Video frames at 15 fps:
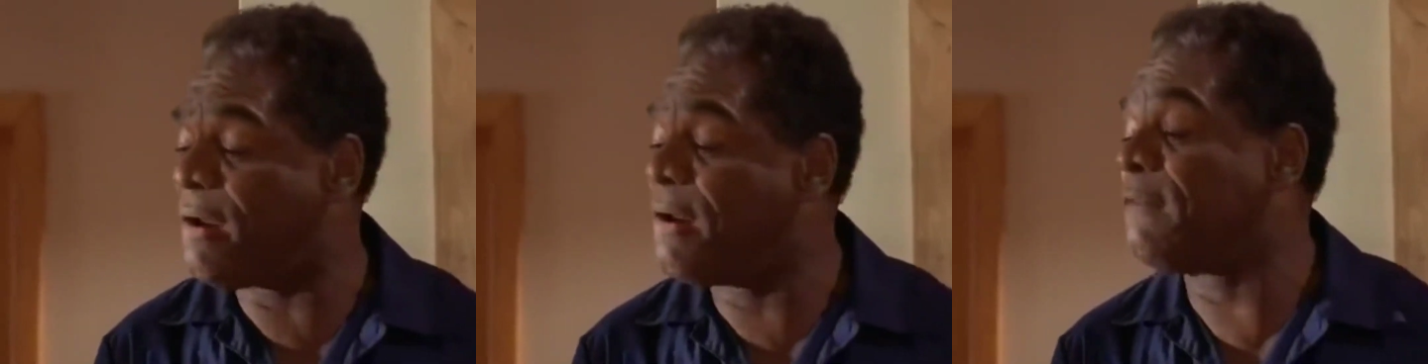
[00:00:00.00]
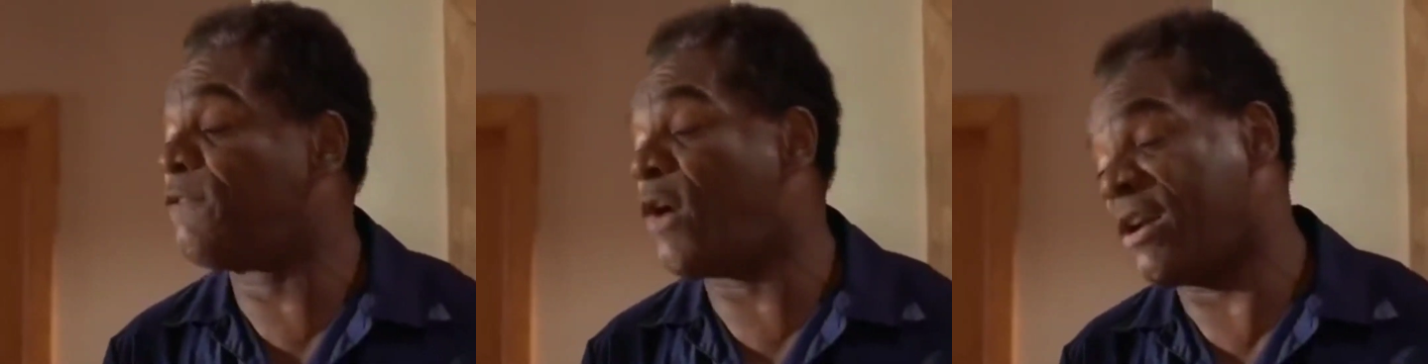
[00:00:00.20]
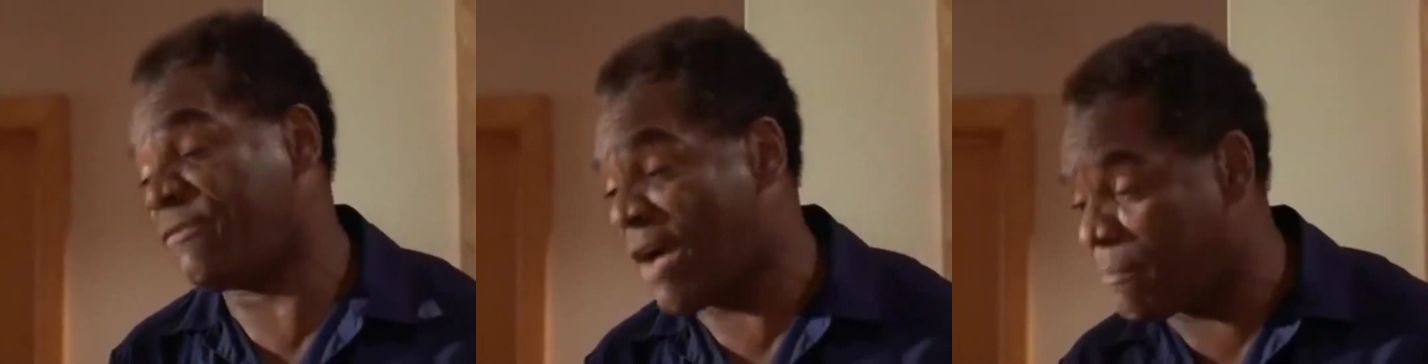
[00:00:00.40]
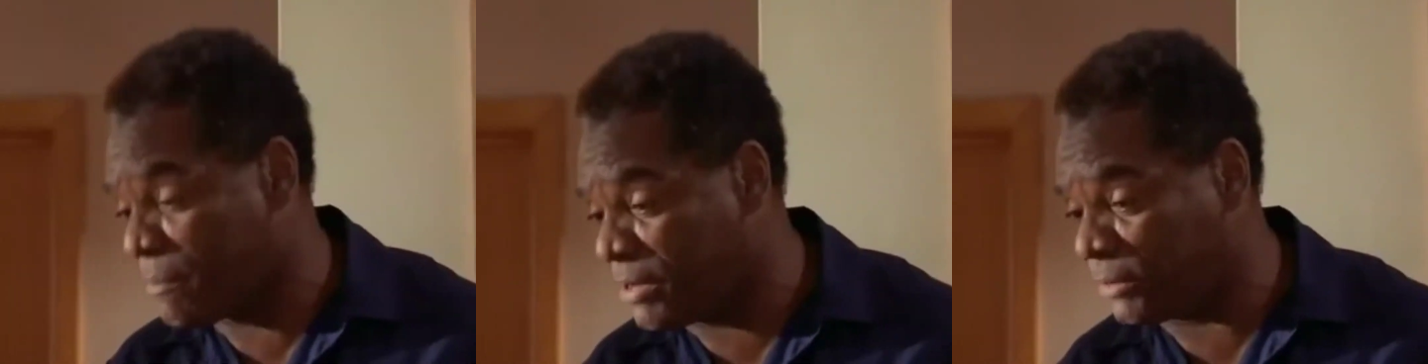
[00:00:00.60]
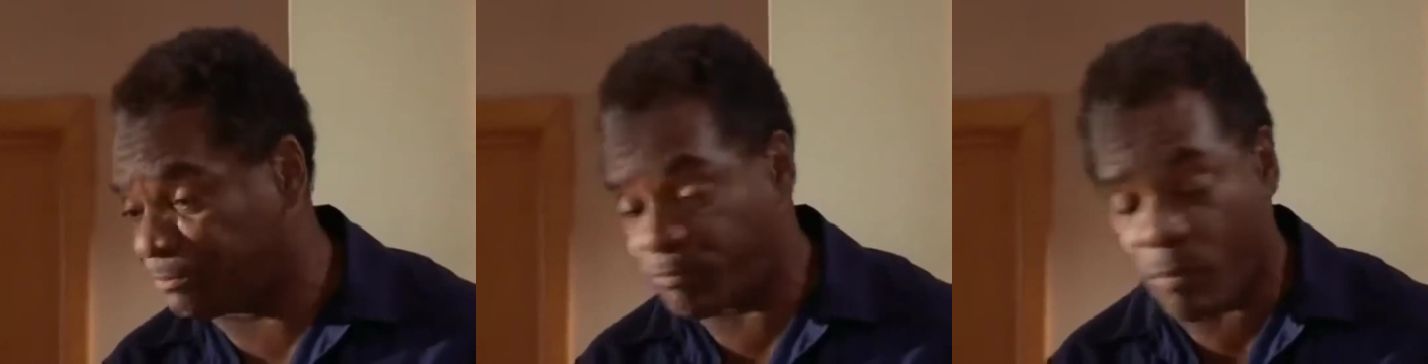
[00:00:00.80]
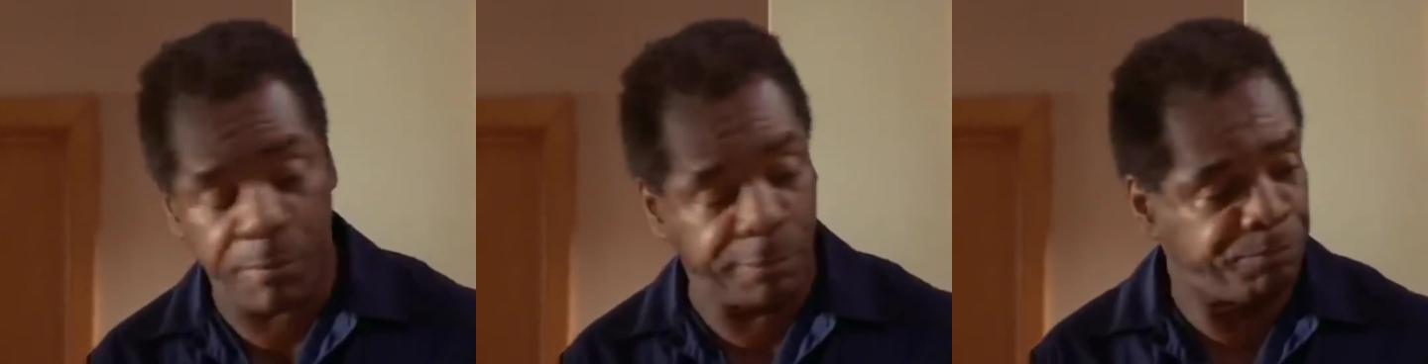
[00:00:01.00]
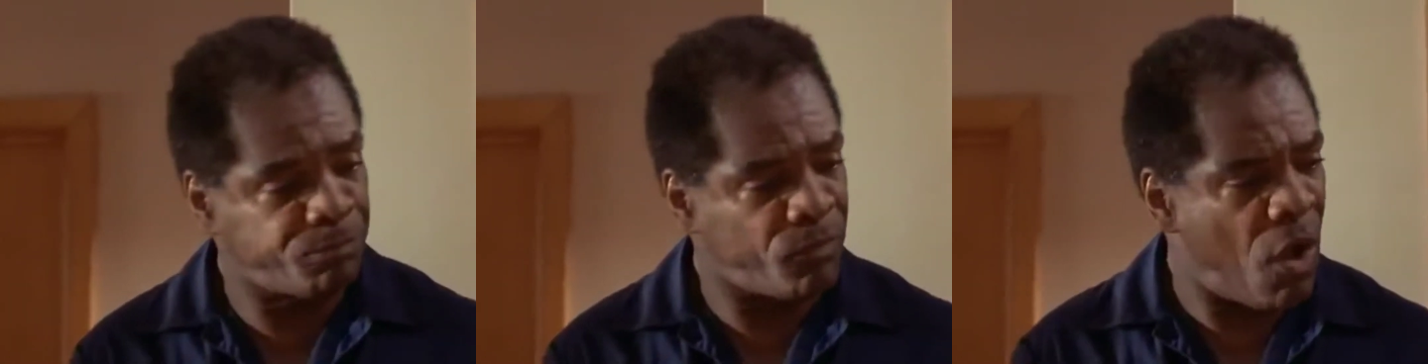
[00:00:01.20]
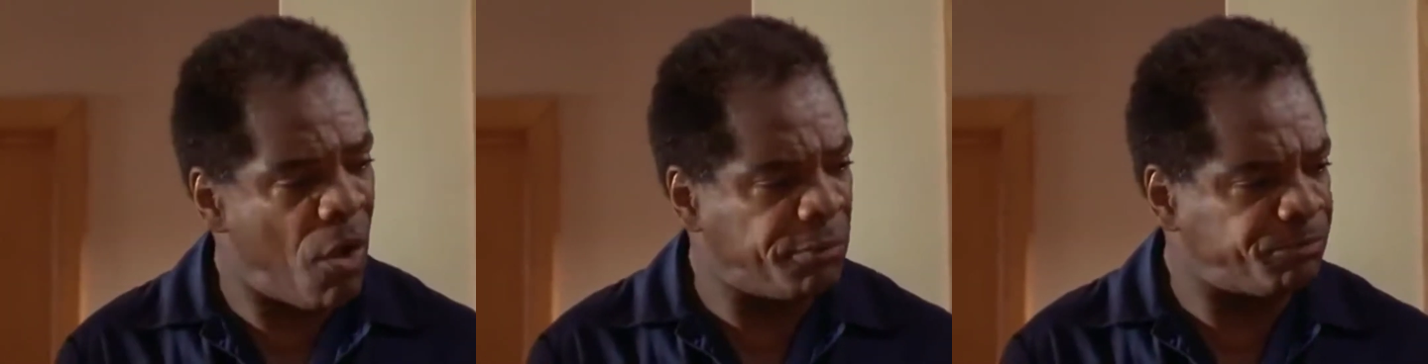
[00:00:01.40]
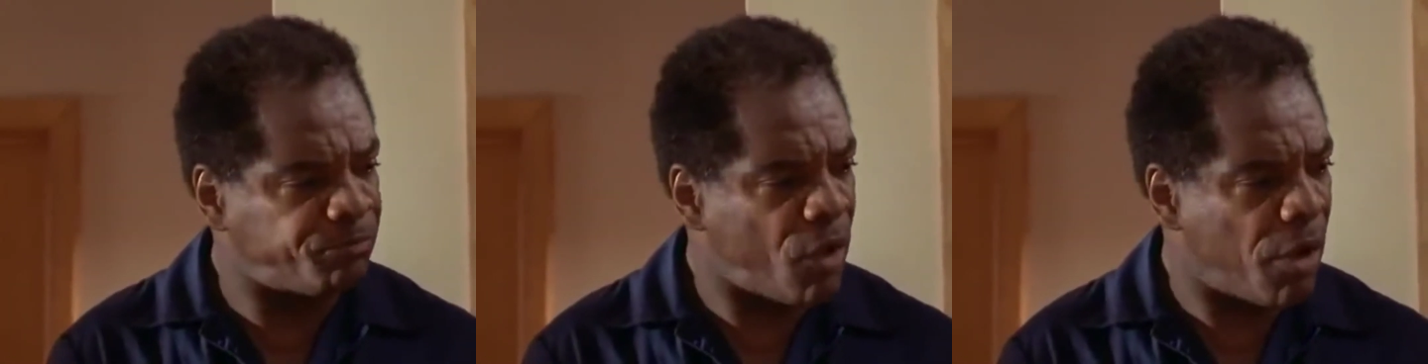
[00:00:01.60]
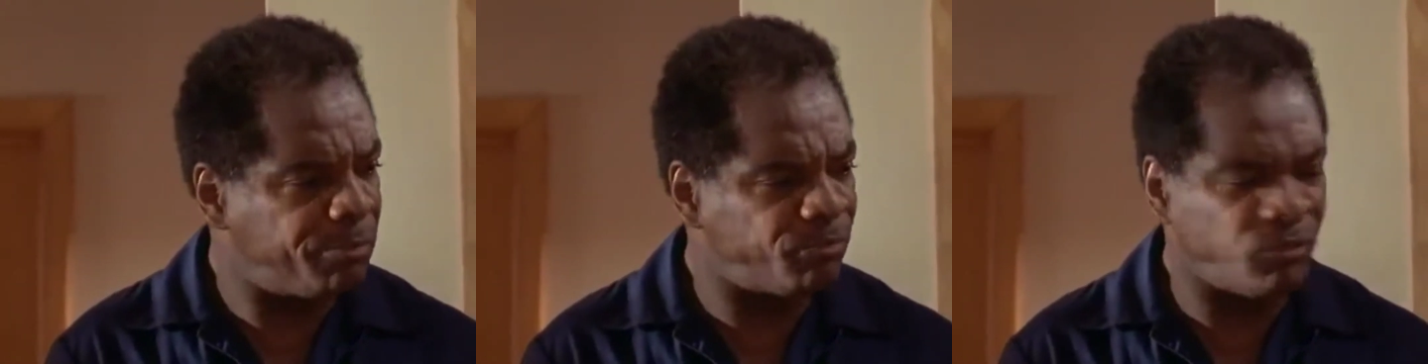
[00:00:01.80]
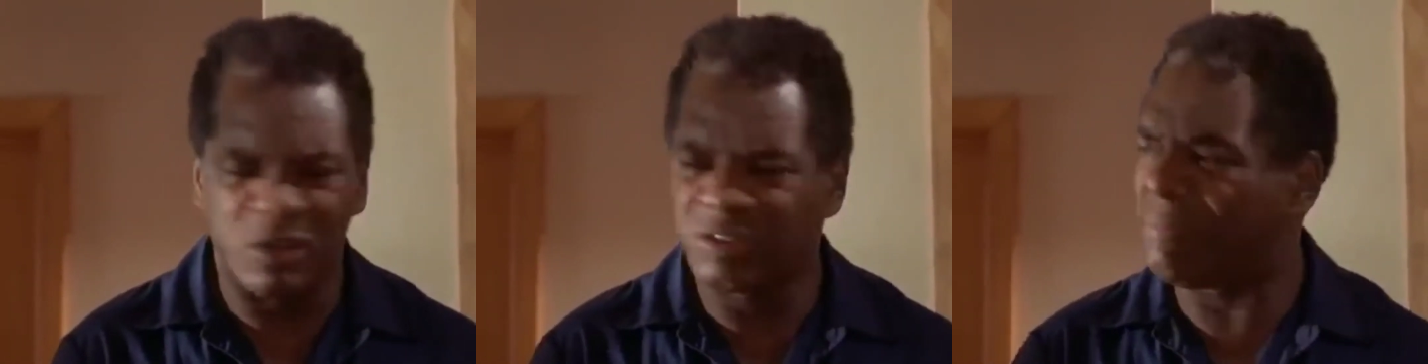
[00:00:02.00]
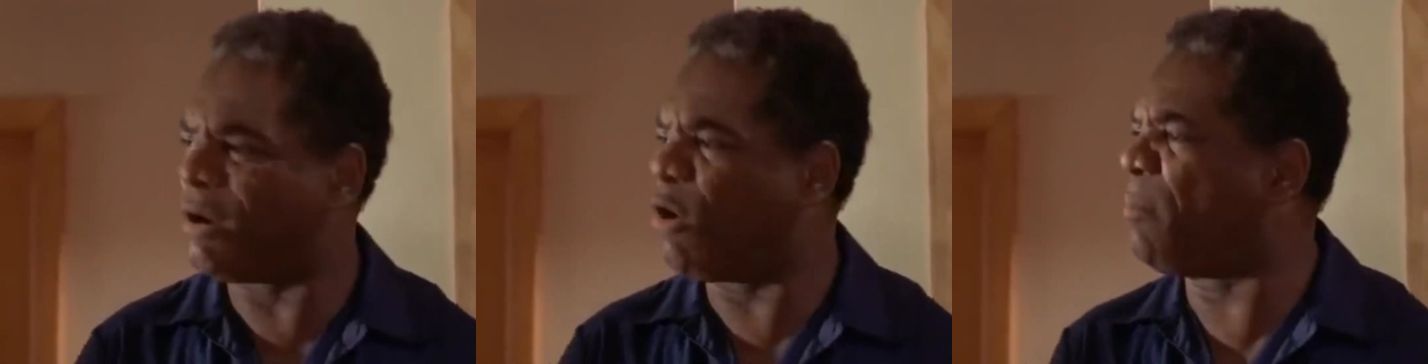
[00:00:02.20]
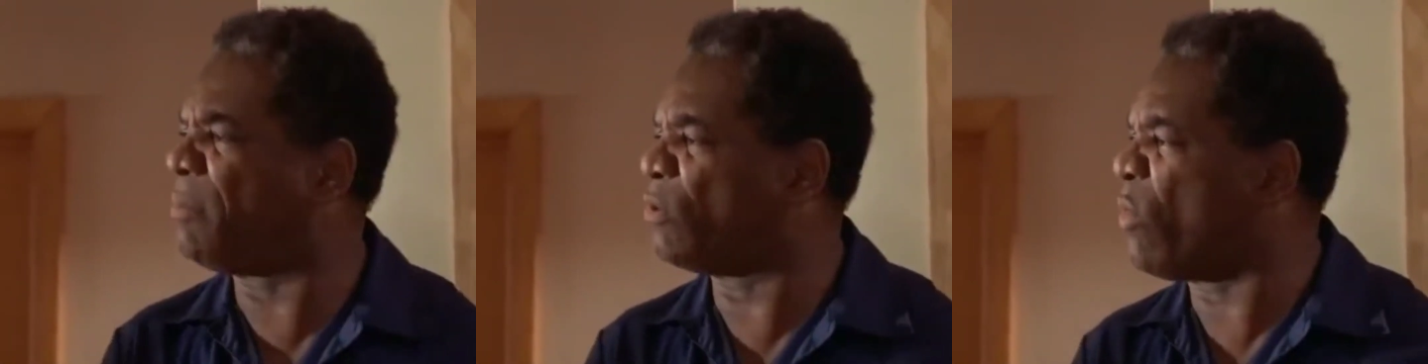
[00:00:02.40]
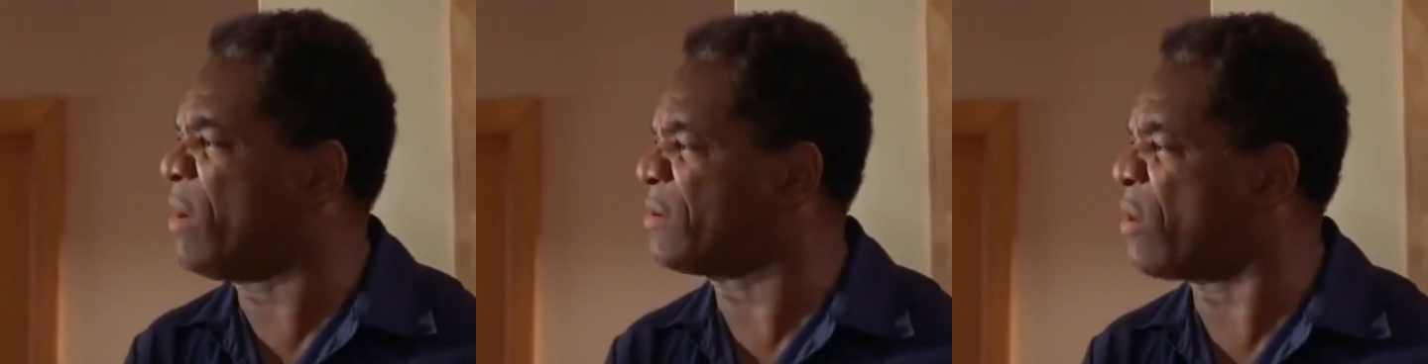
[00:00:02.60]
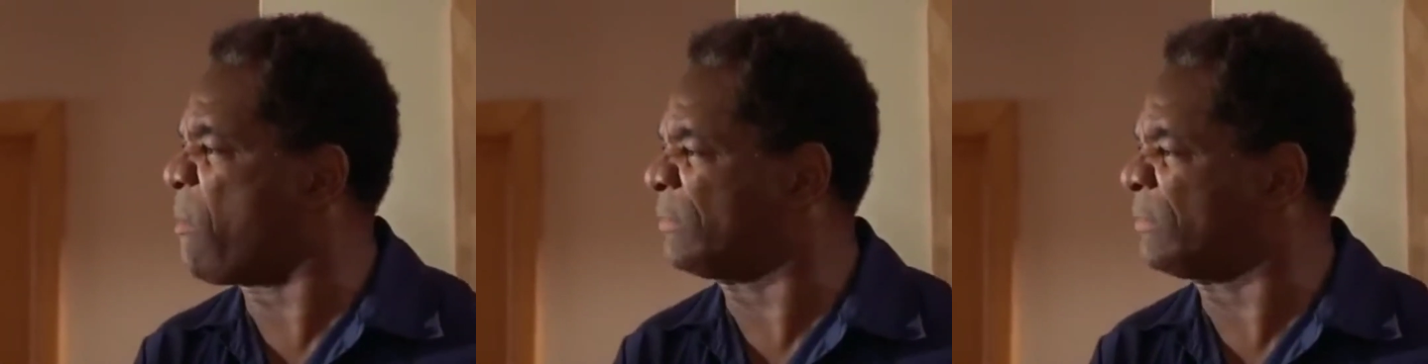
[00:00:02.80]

45 minutes. Somebody open the window.